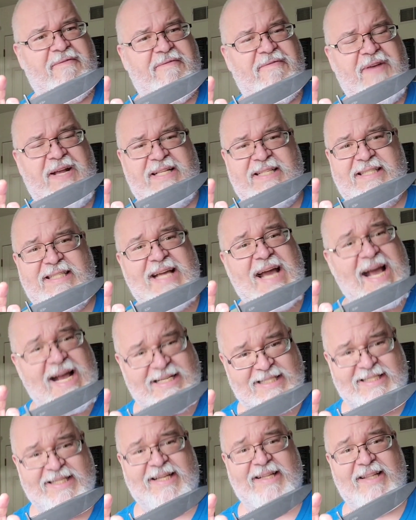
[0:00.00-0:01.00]

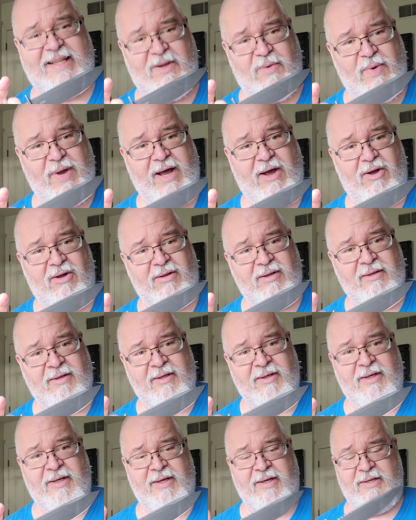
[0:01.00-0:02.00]
fantastically well.
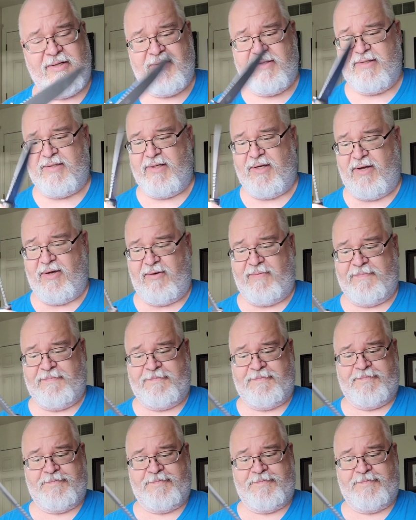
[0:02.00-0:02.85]
So